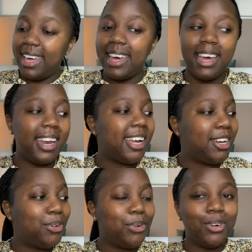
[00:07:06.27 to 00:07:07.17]
and
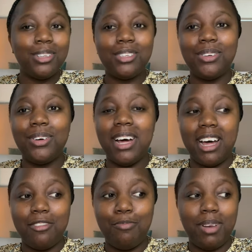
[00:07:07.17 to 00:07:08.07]
I do also
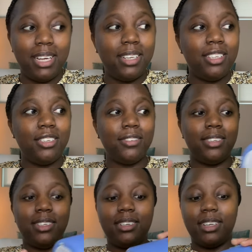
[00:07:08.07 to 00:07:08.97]
have plenty of
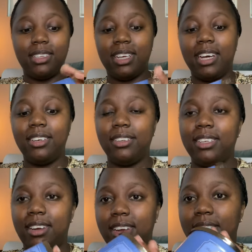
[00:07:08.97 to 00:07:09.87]
citrus
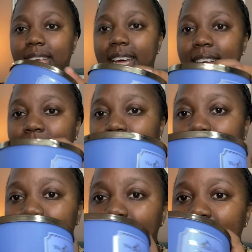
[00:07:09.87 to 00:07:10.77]
candles around the
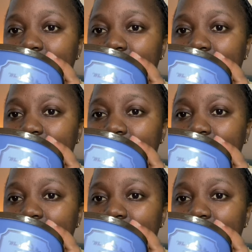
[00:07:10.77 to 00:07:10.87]
house.